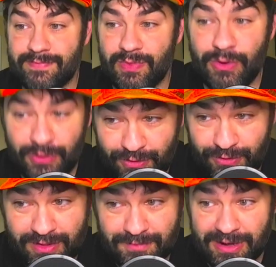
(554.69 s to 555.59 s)

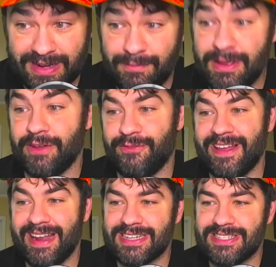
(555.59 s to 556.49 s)
that'd be a good
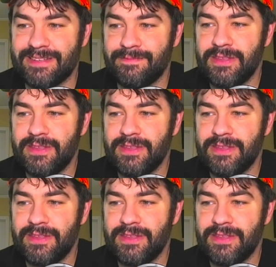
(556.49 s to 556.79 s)
fight actually.